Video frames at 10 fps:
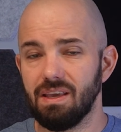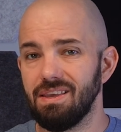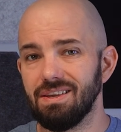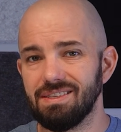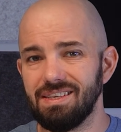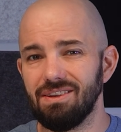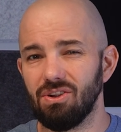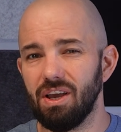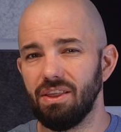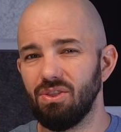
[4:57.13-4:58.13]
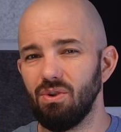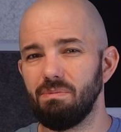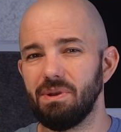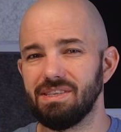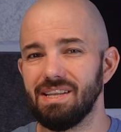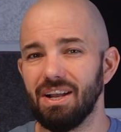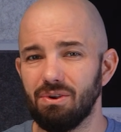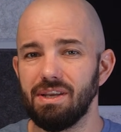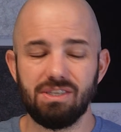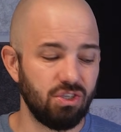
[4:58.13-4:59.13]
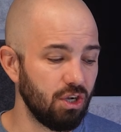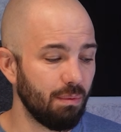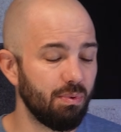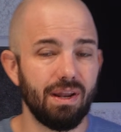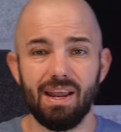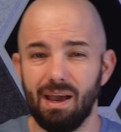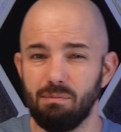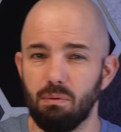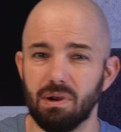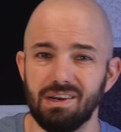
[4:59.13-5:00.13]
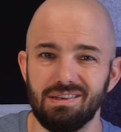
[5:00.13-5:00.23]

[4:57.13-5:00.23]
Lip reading: You can see it'll cut through it, but it's not crazy sharp right now, but we're gonna